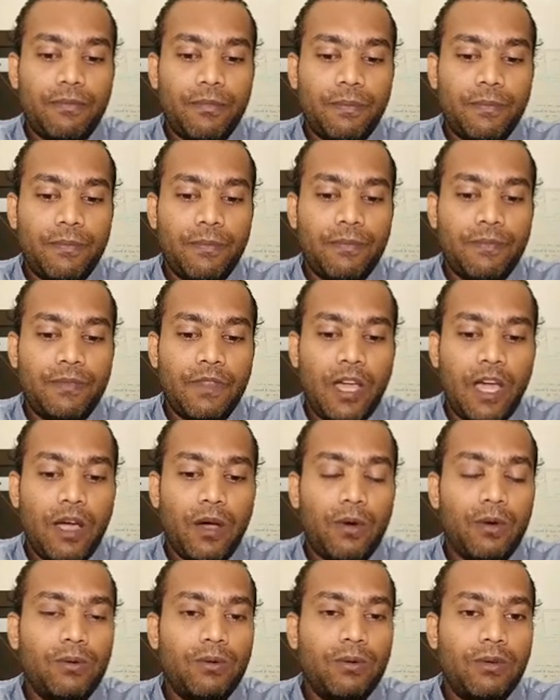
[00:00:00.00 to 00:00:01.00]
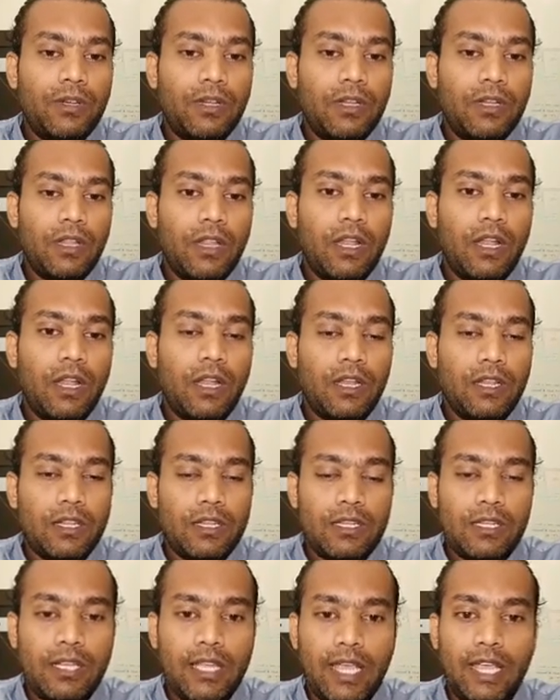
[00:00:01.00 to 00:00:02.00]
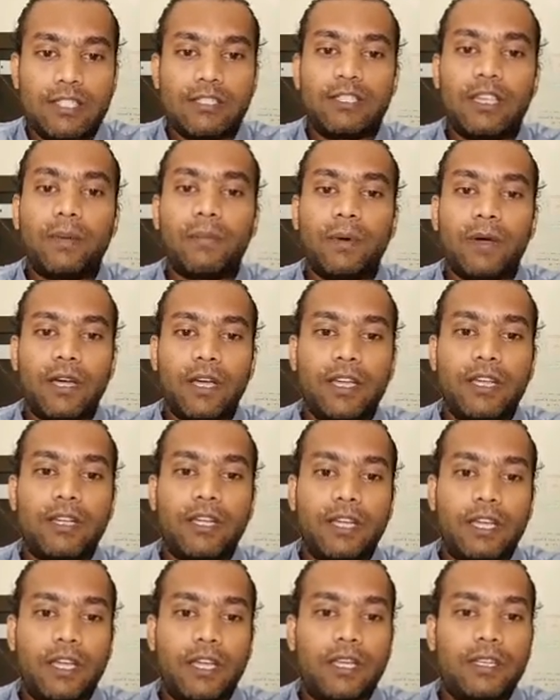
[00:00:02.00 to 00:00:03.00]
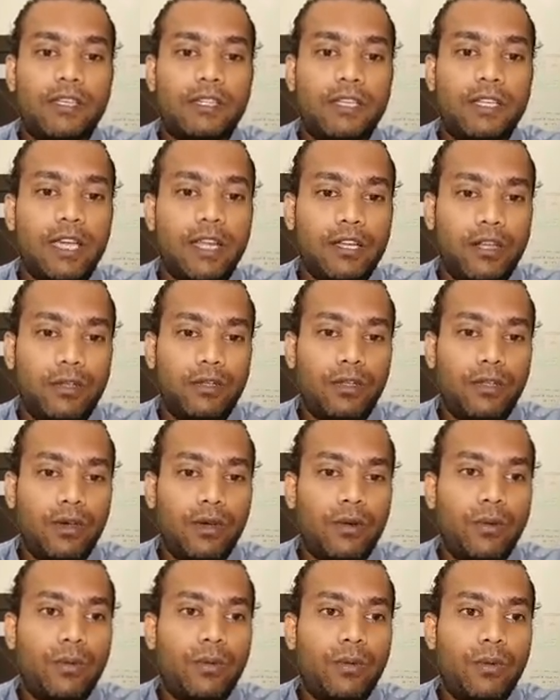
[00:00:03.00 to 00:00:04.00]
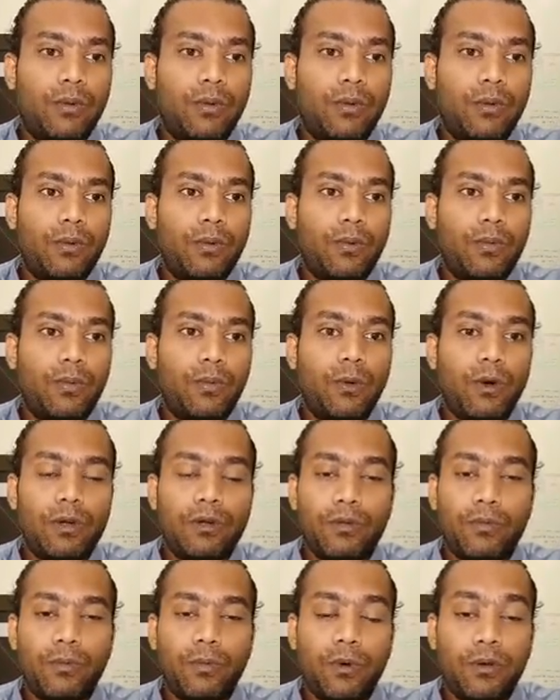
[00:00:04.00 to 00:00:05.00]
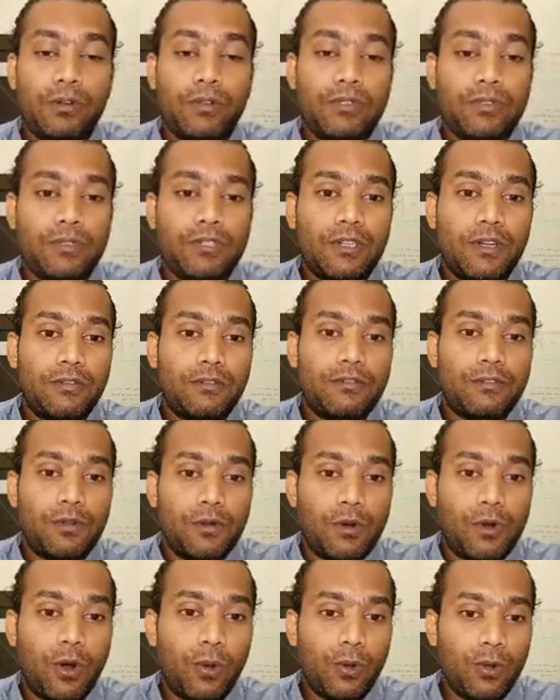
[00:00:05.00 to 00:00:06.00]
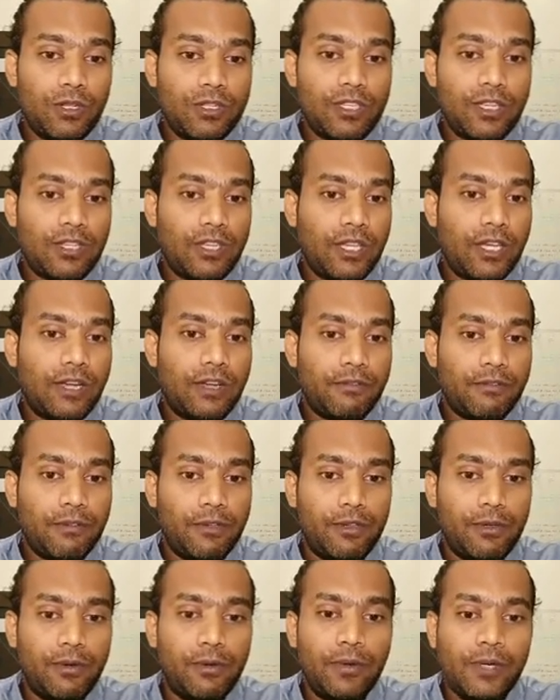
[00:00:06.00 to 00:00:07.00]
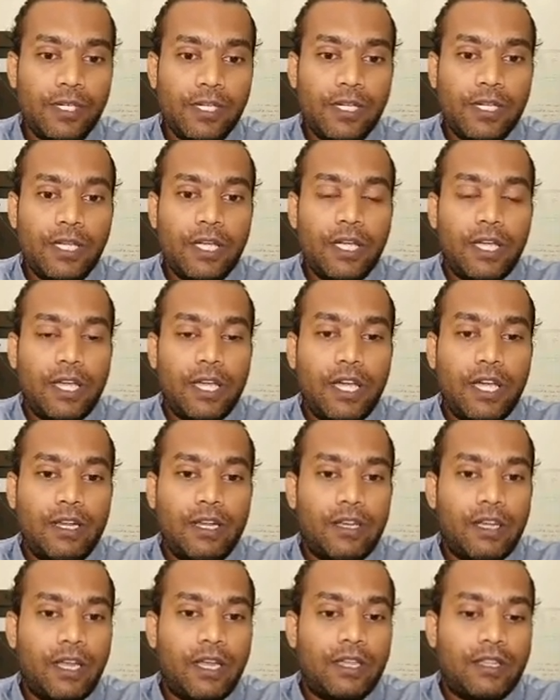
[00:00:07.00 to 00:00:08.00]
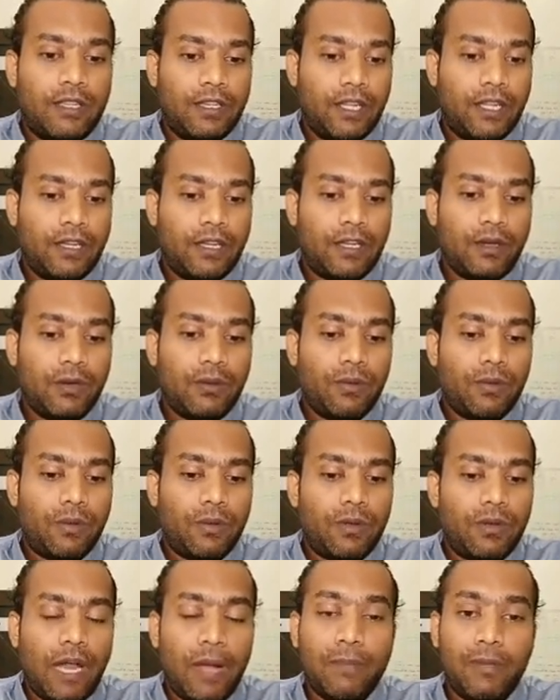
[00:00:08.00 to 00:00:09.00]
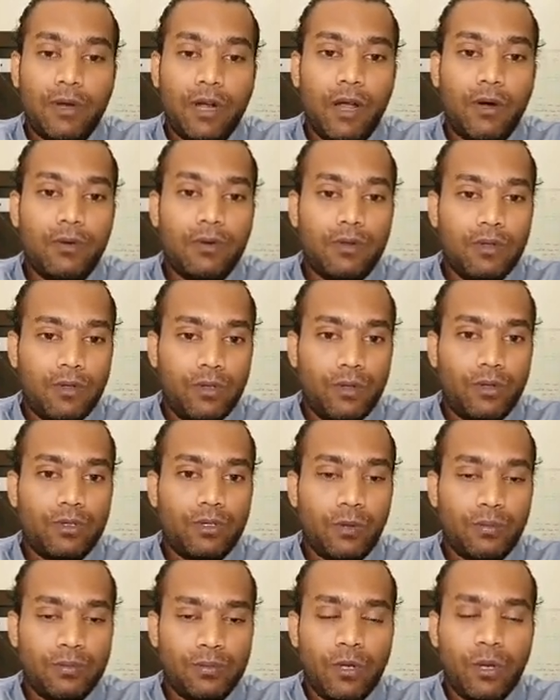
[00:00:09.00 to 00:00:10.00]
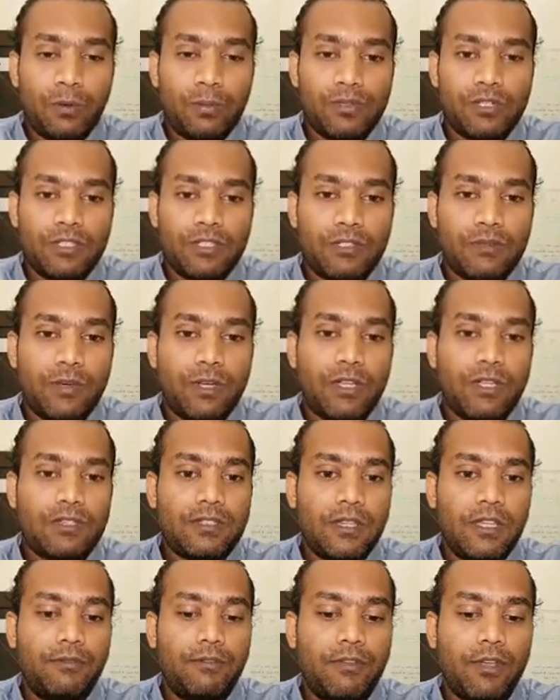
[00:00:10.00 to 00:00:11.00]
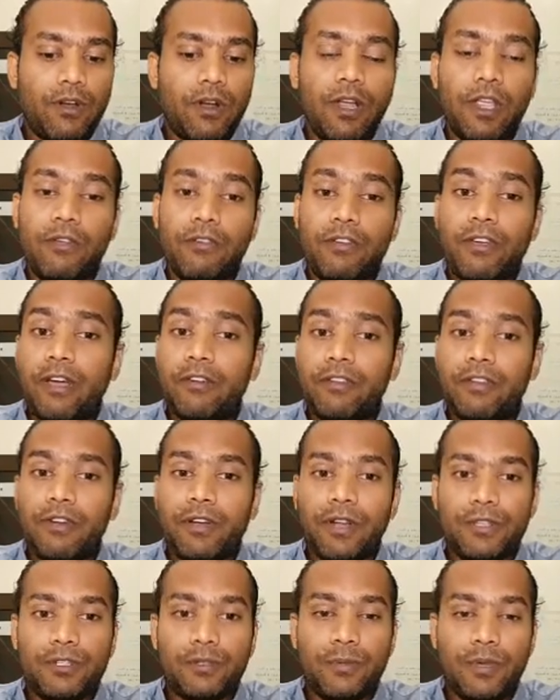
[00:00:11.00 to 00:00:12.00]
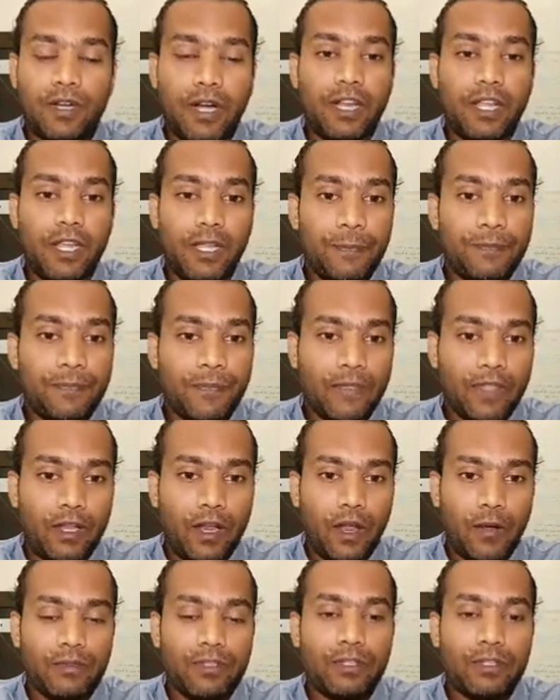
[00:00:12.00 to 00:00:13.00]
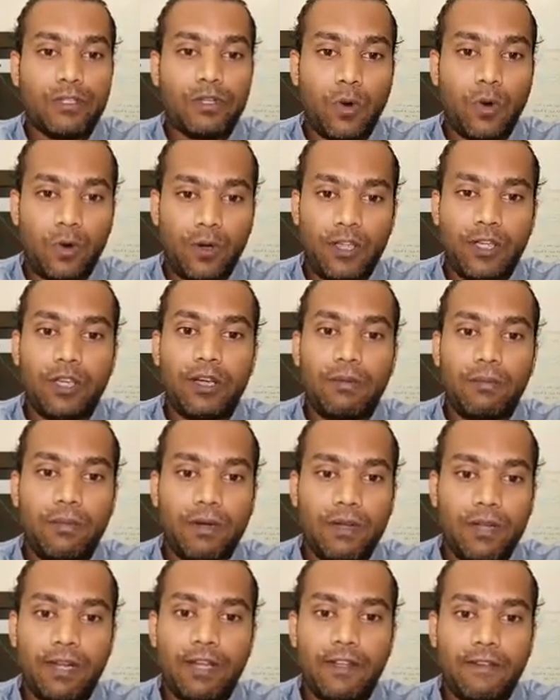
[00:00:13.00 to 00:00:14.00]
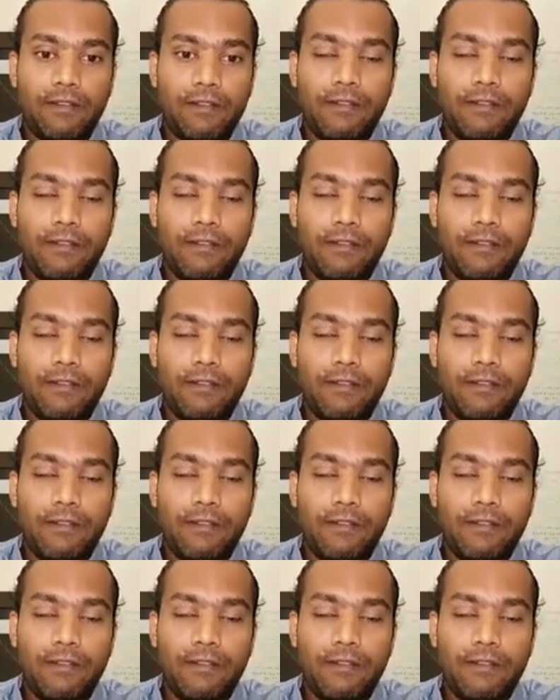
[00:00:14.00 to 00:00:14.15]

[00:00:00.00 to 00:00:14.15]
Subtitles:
now take a step ahead and getting to know what sort of roles are there for you, and then wrap around those options. Because if you have your resume ready, which is totally competitive,